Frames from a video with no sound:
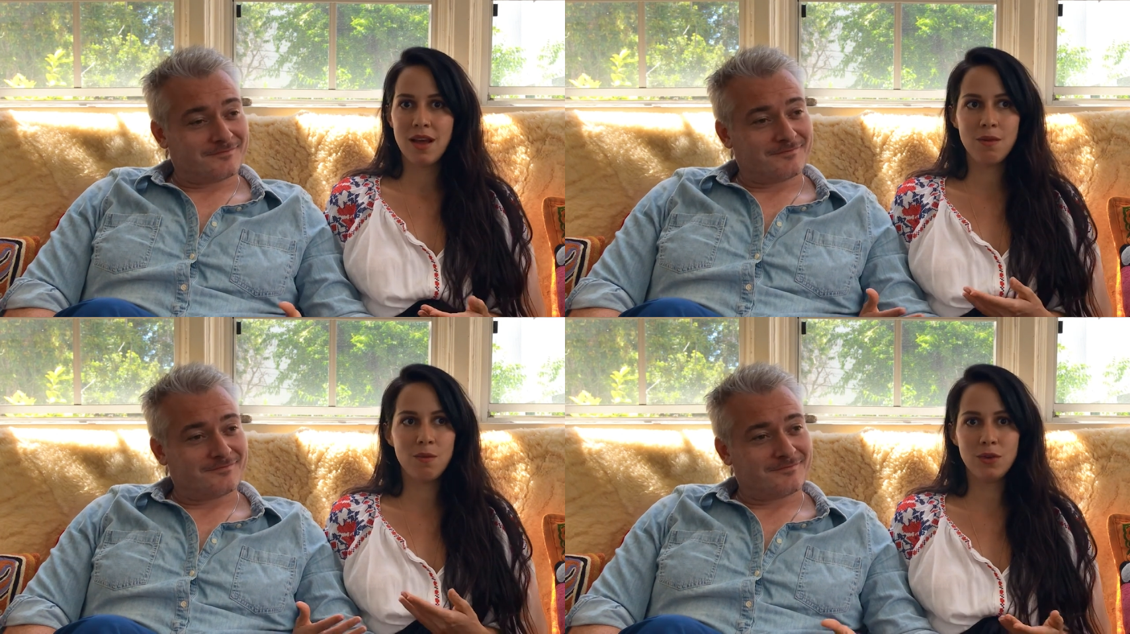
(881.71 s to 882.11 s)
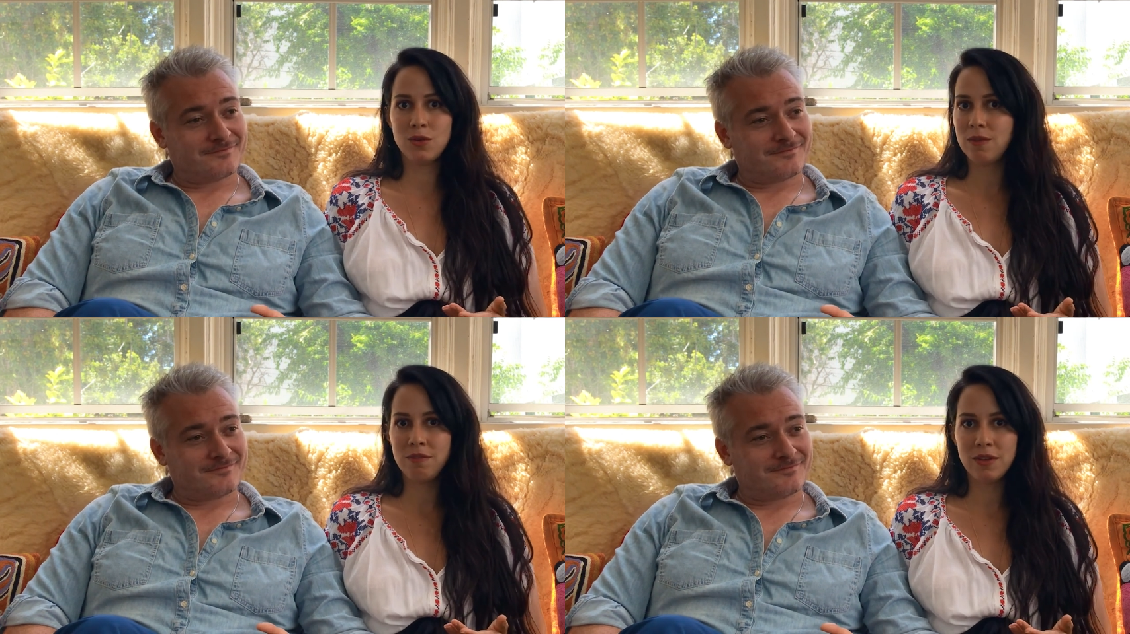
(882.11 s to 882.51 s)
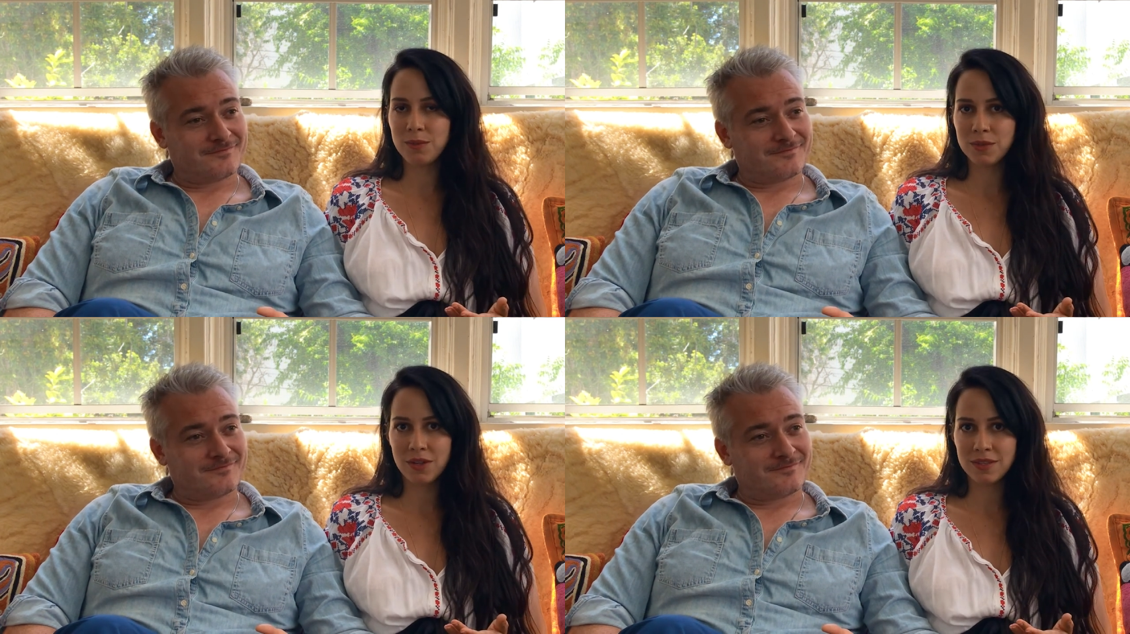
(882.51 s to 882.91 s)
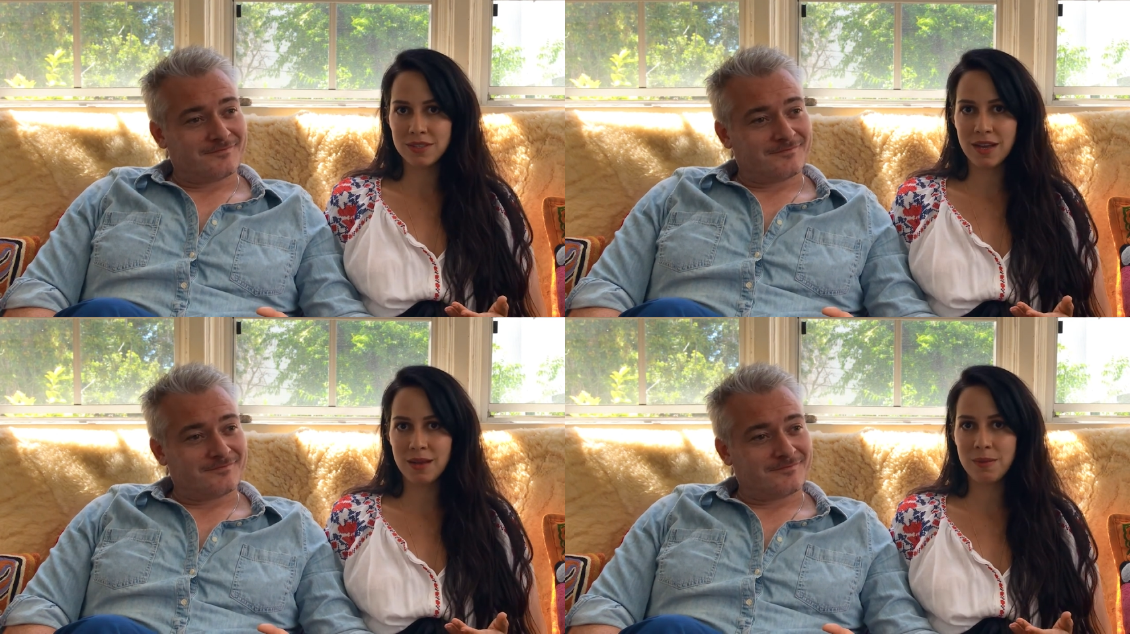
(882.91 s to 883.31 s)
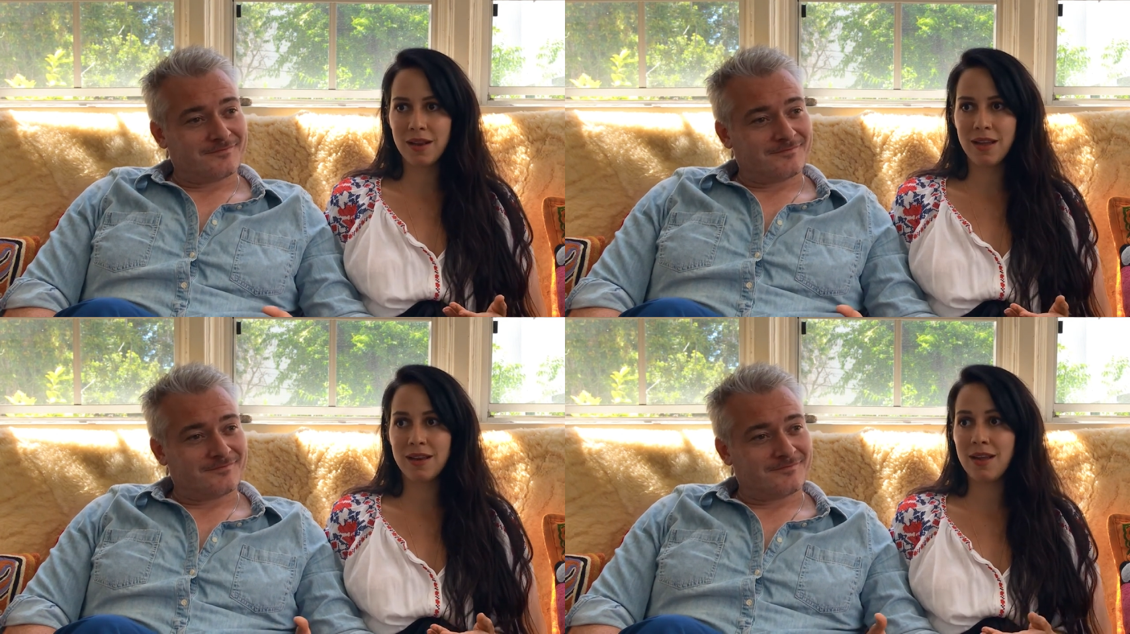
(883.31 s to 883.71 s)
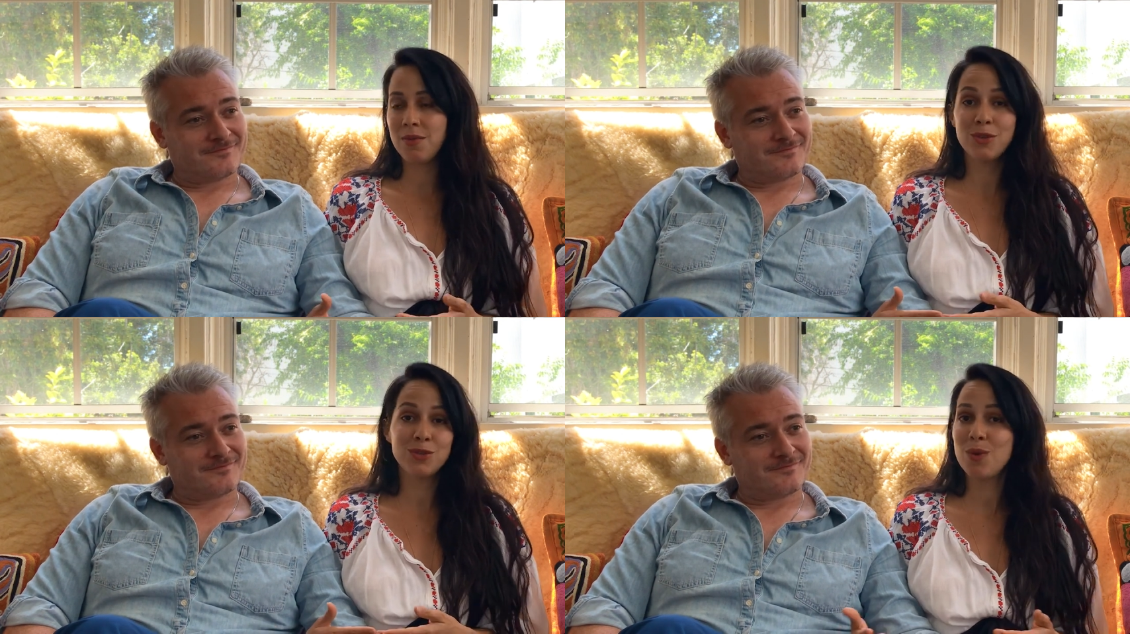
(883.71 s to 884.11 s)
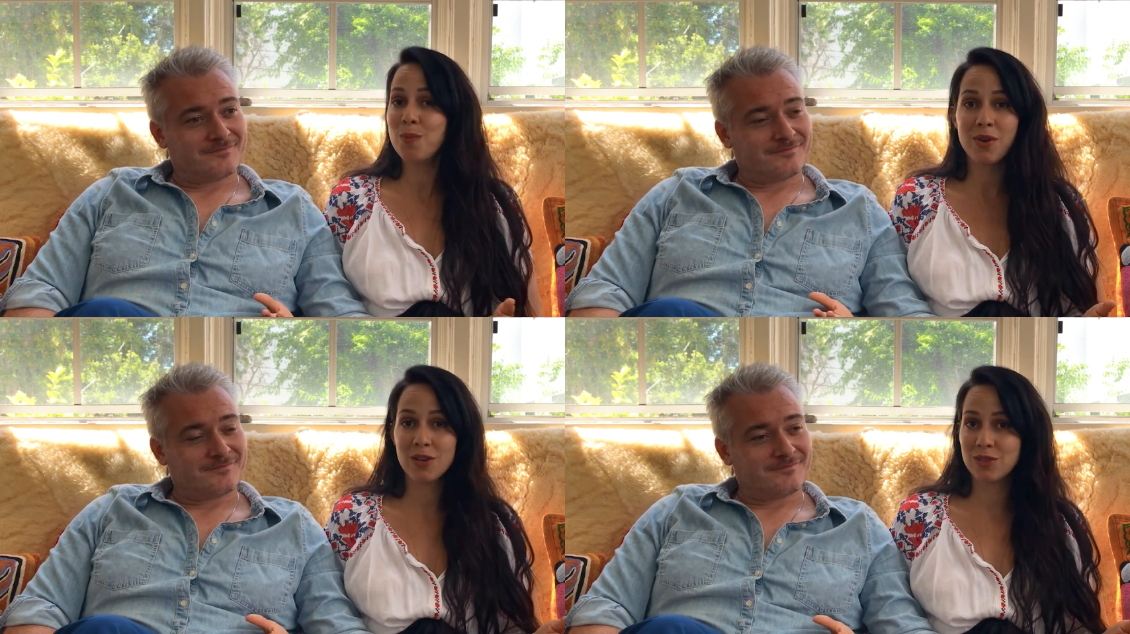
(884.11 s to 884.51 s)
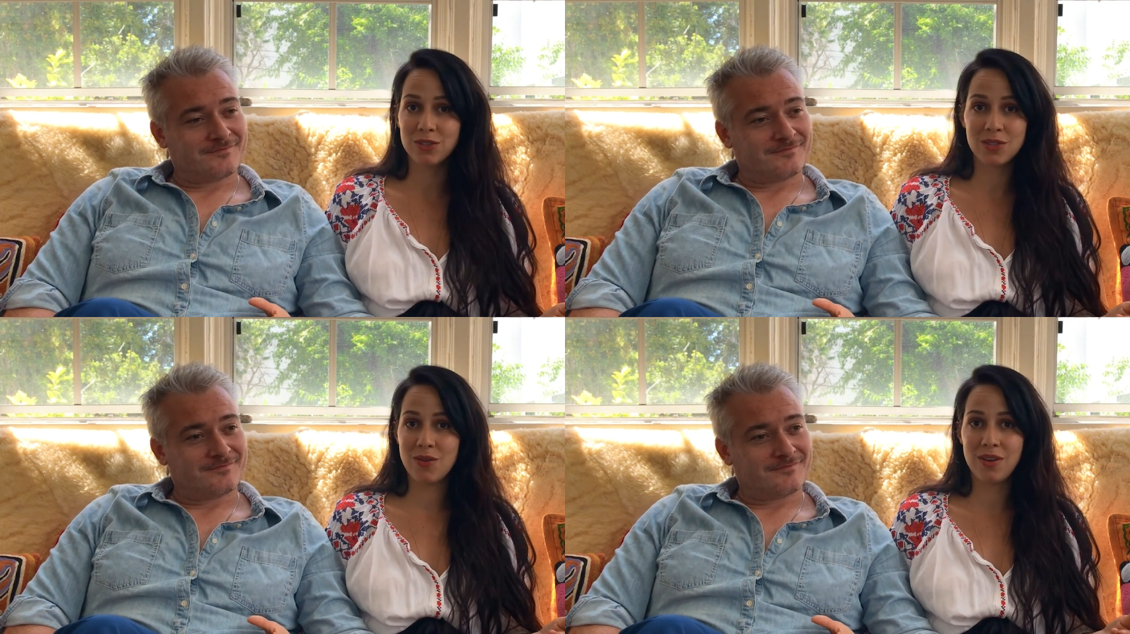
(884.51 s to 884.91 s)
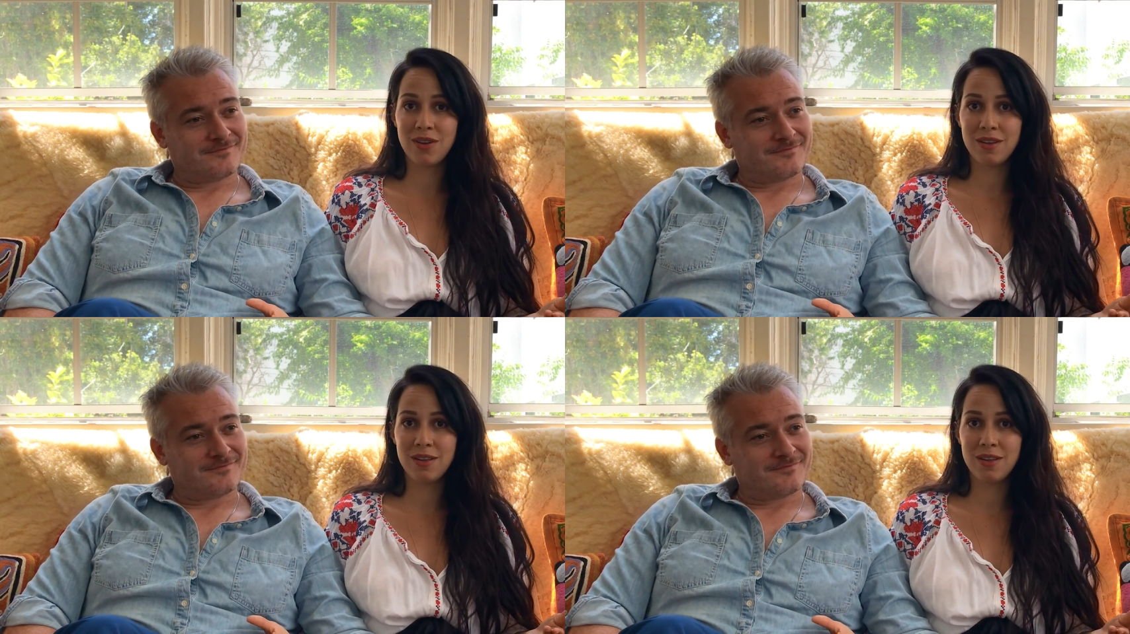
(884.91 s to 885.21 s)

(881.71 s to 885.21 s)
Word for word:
Speaker 1: I work doing films all the time. And like now there's no productions going on.